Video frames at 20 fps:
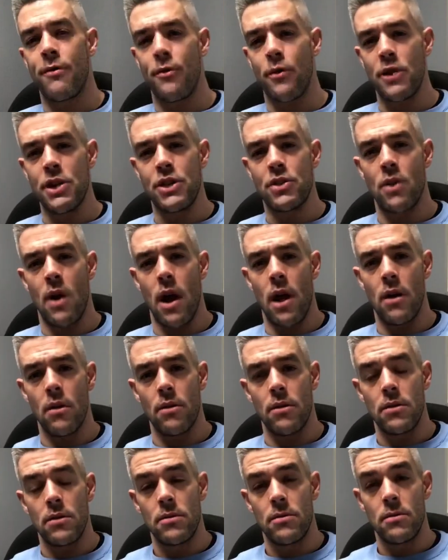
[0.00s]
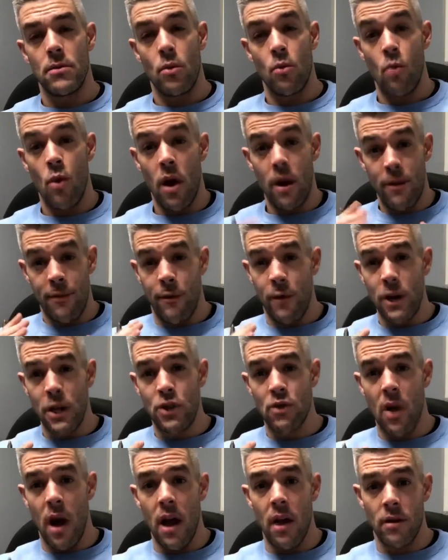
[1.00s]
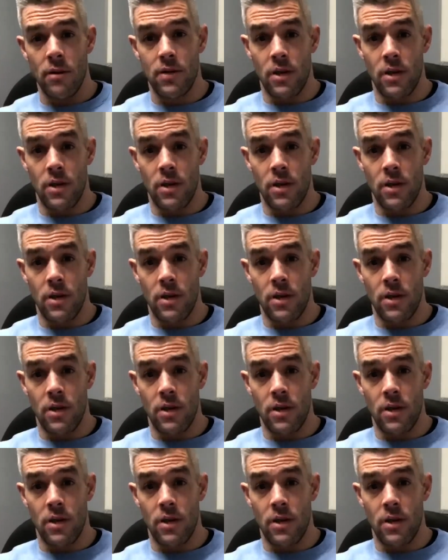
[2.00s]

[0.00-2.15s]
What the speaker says: free trial. One free trial.